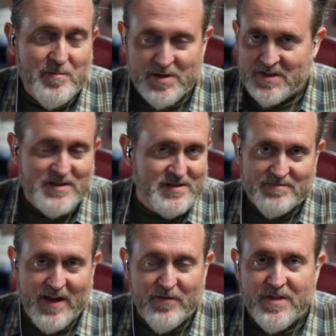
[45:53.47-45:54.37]
but this
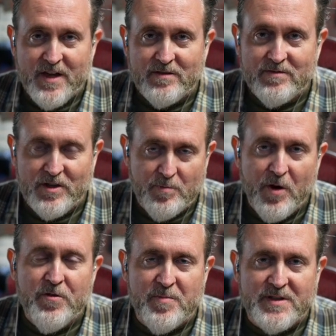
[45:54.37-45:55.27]
is everything that you
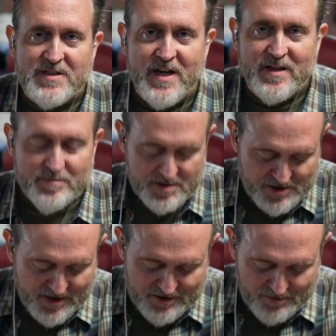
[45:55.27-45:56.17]
both have been saying. But
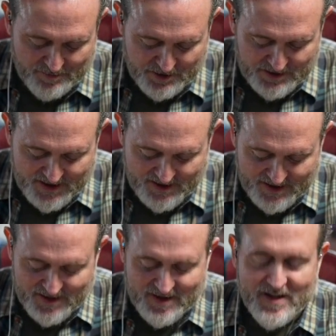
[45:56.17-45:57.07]
Jared, you most
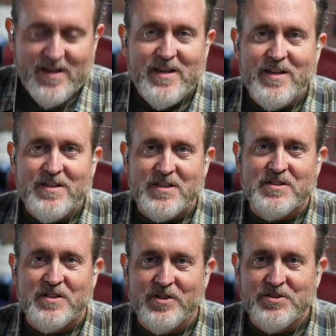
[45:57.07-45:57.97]
lately is
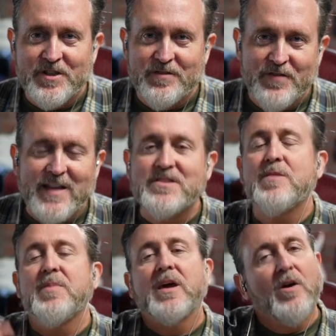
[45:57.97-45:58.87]
this notion of that's
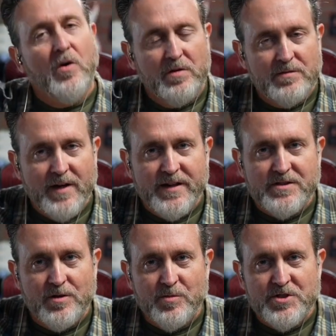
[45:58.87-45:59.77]
the big goal, I
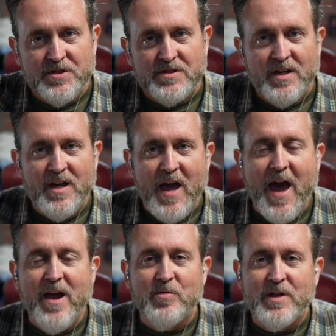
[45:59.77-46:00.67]
assume, which is
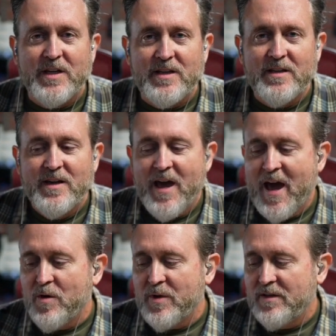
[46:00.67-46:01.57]
how do we
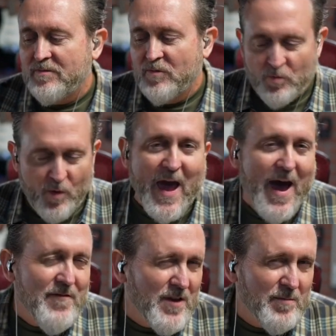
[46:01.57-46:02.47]
how do we we
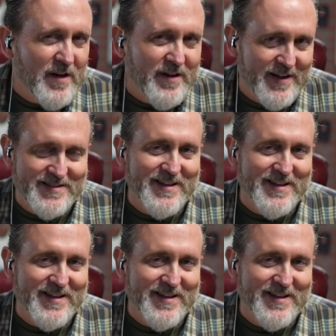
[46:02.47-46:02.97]
have the ability